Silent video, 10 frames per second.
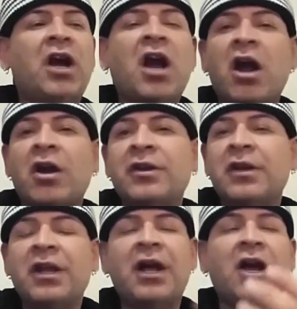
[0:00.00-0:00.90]

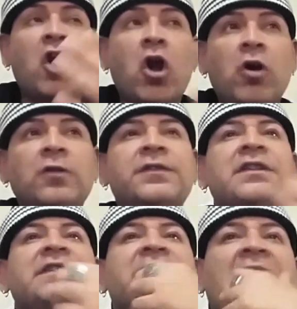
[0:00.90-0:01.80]

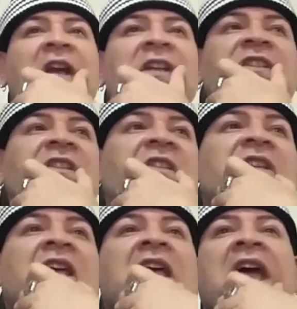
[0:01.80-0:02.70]
occult sciences